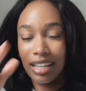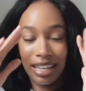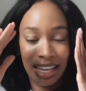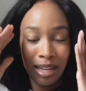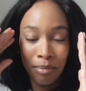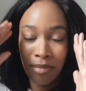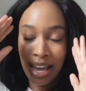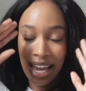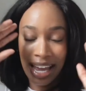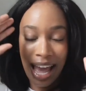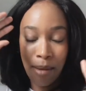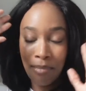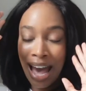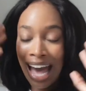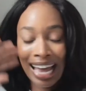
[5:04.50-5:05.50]
in
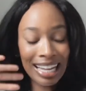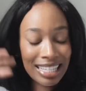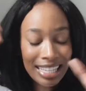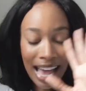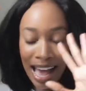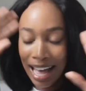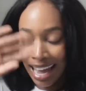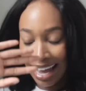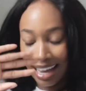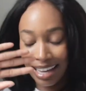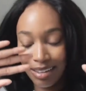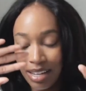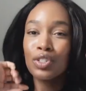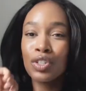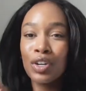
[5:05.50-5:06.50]
my mind's
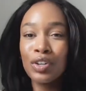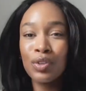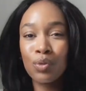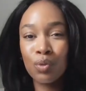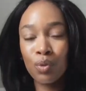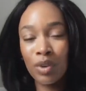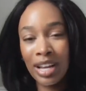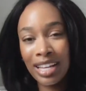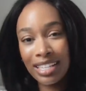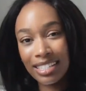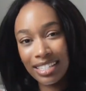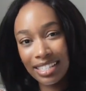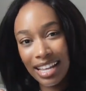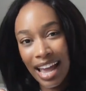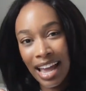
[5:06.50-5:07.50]
eye, certain
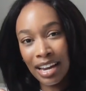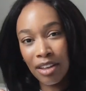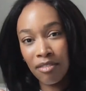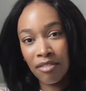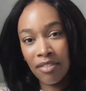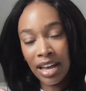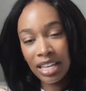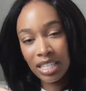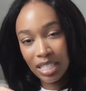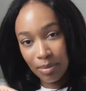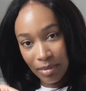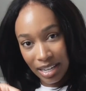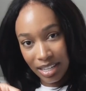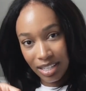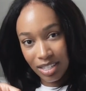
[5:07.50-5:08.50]
risks and
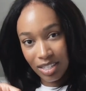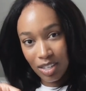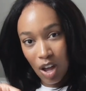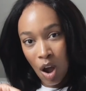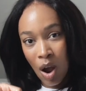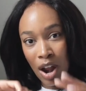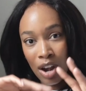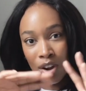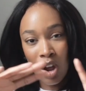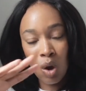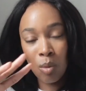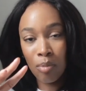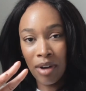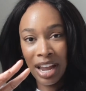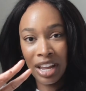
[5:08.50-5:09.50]
investments are a
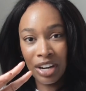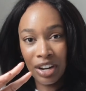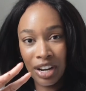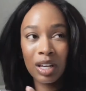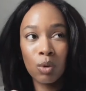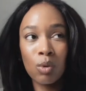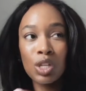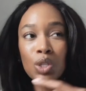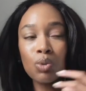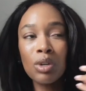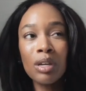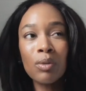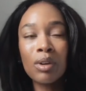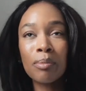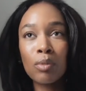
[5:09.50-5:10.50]
no-brainer. Like, once
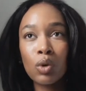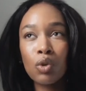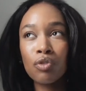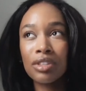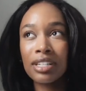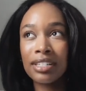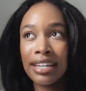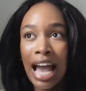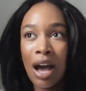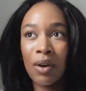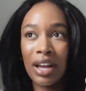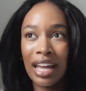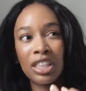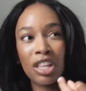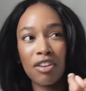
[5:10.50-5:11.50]
we remove the
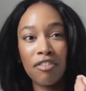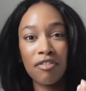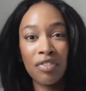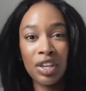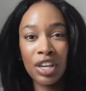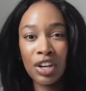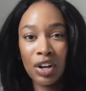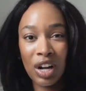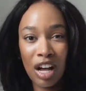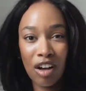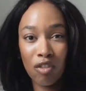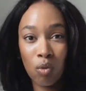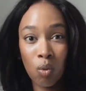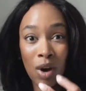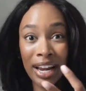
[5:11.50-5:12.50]
doubt and the fear
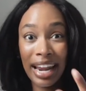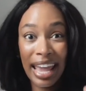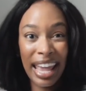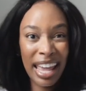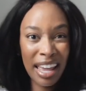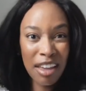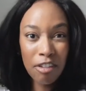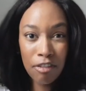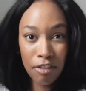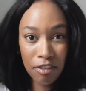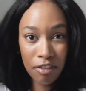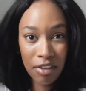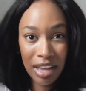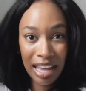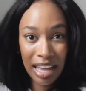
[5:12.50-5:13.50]
of what if,